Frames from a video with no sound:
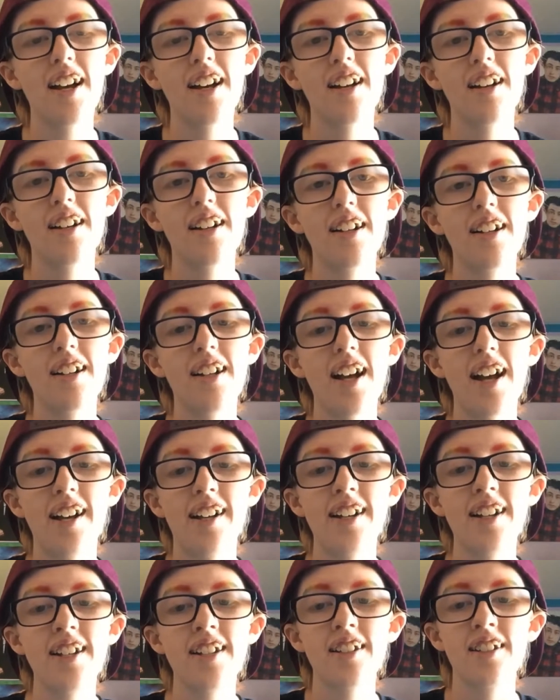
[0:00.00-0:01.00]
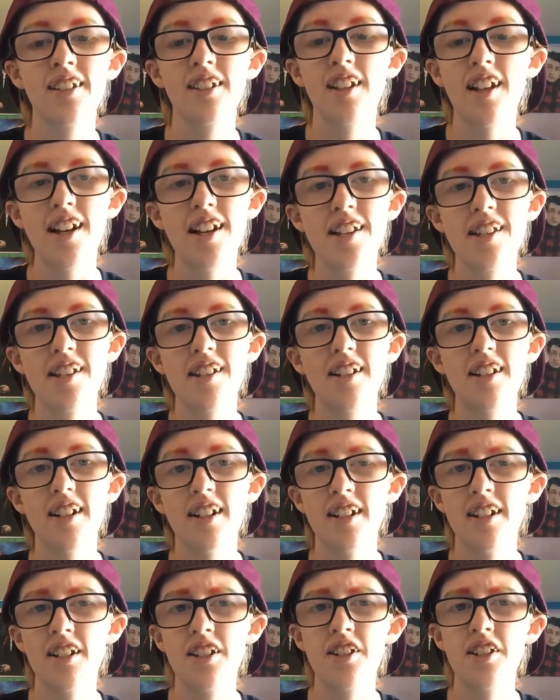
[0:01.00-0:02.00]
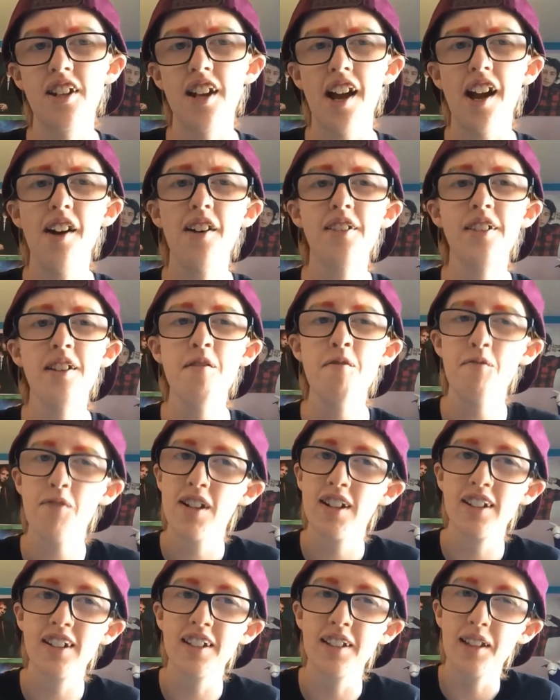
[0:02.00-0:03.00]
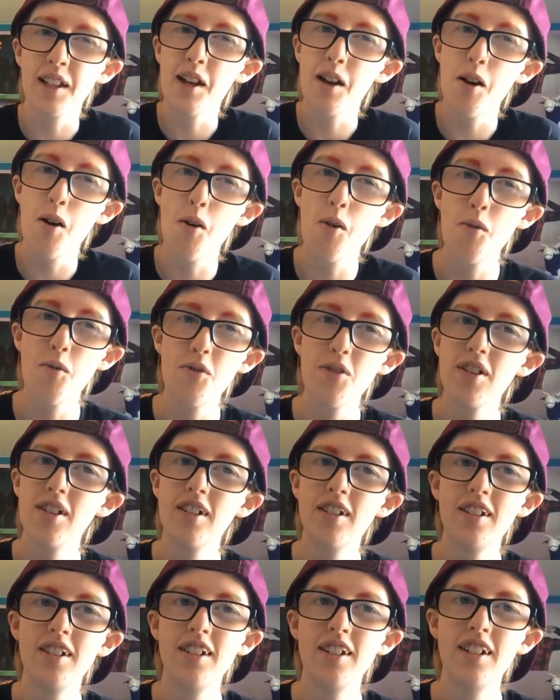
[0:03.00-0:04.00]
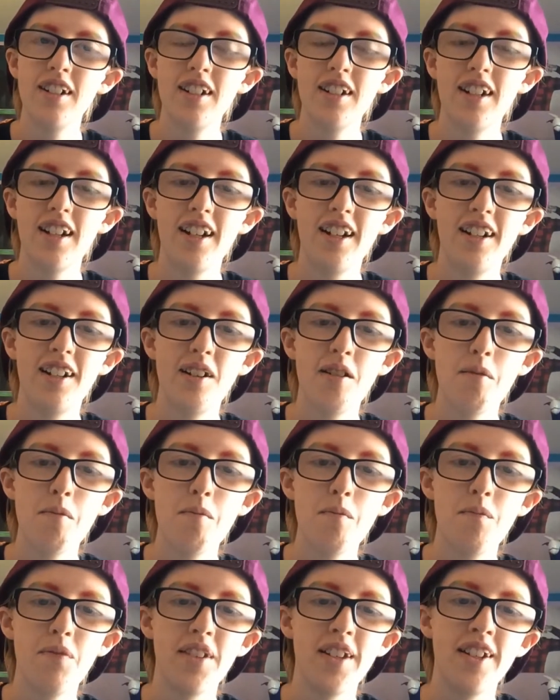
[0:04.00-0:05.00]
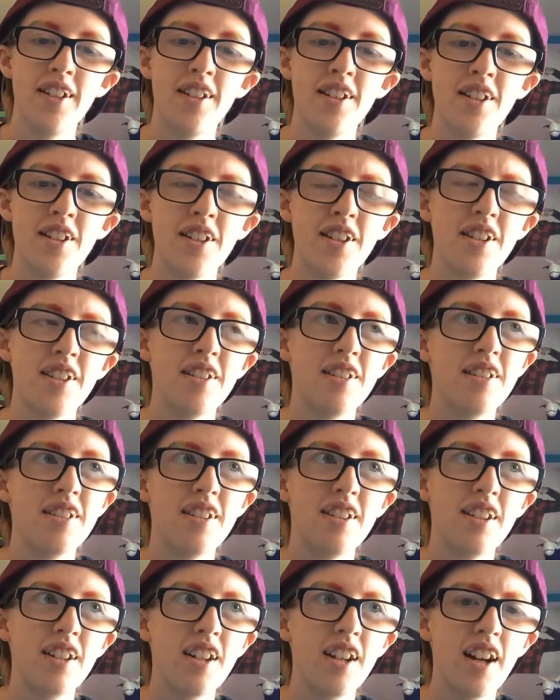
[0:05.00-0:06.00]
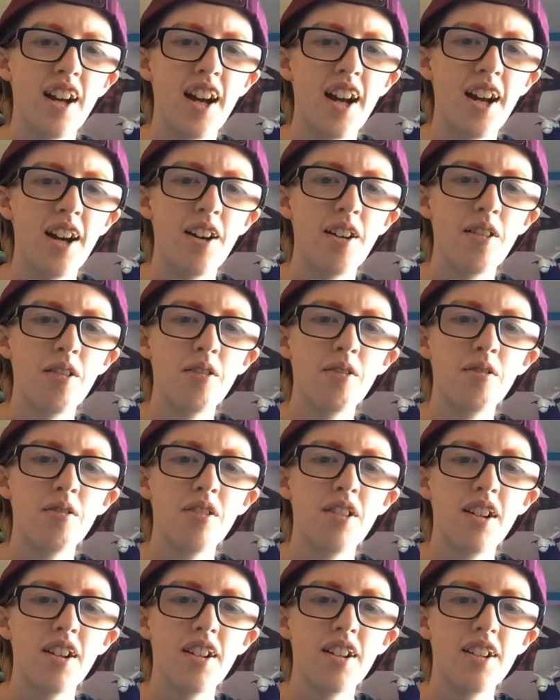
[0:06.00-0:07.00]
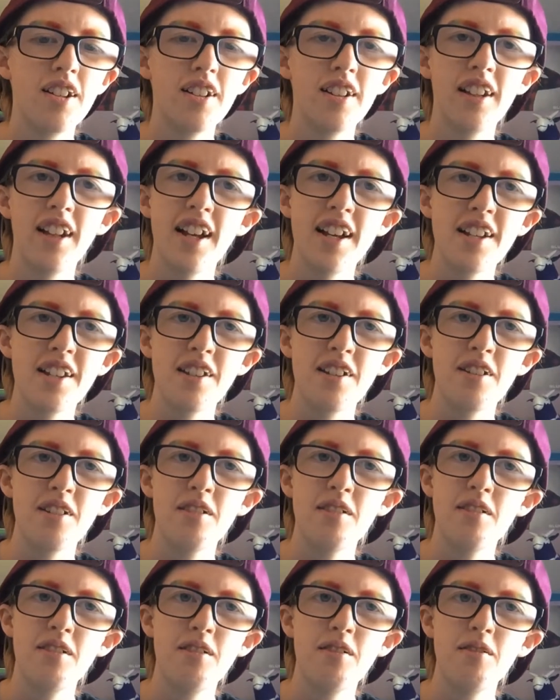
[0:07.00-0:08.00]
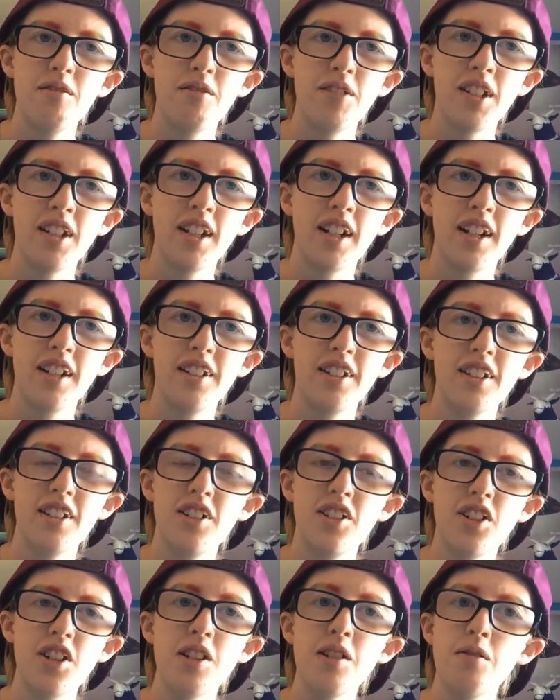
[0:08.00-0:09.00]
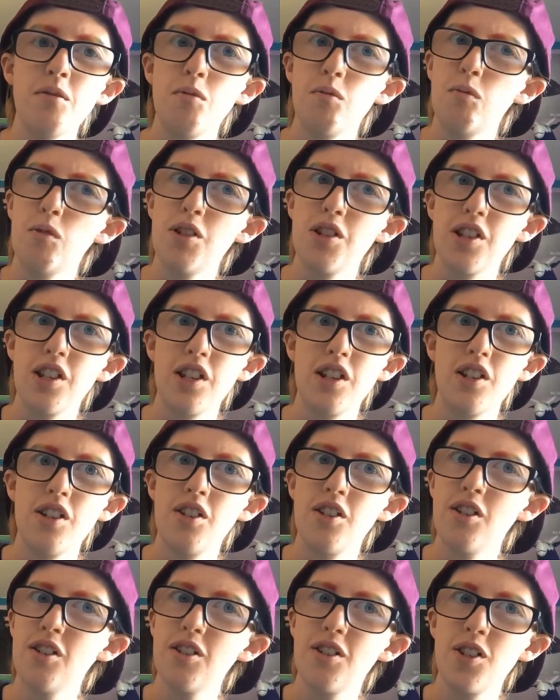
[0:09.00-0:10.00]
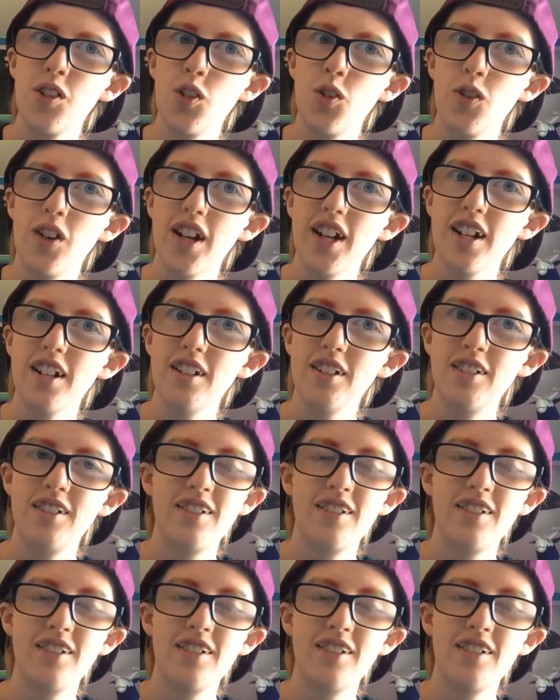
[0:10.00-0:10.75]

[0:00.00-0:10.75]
Annie and Liza and how they fell in love. And how Liza figured out that she was not straight.